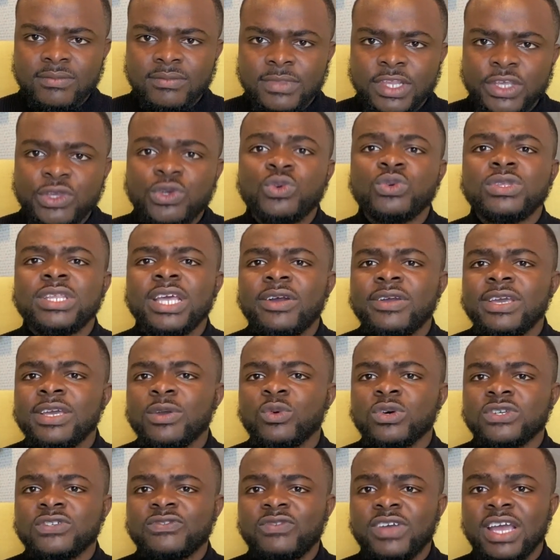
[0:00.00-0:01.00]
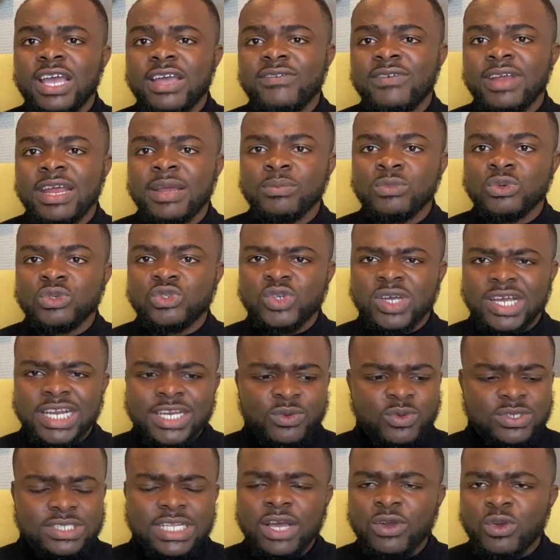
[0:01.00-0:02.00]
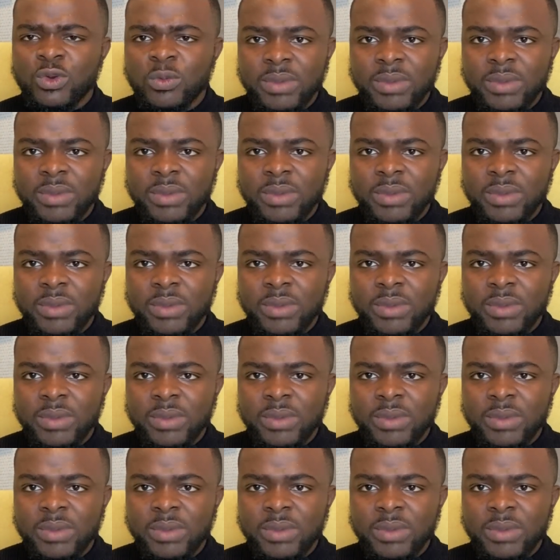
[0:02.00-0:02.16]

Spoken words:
You could tell it was very, very mutual. And he was like, oh